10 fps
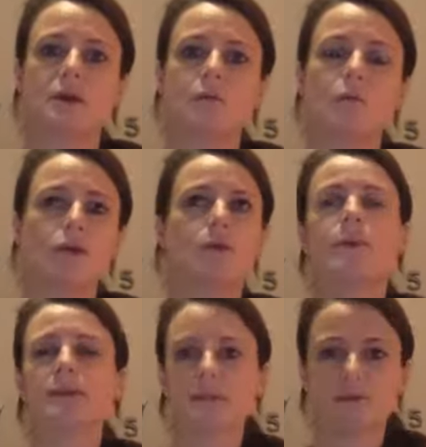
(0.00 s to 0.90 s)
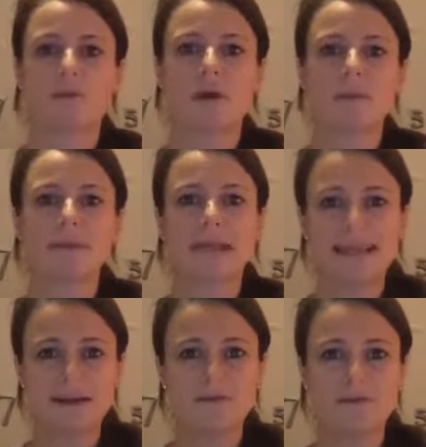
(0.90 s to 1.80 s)
what you might describe as a
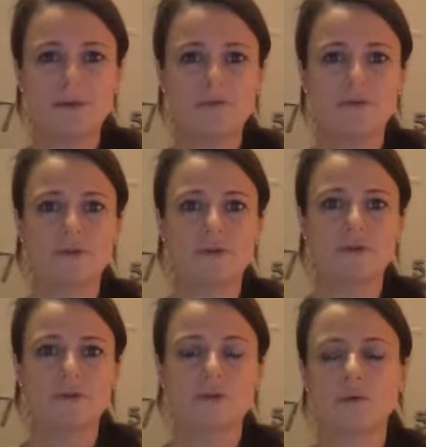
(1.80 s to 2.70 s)
lack of confidence,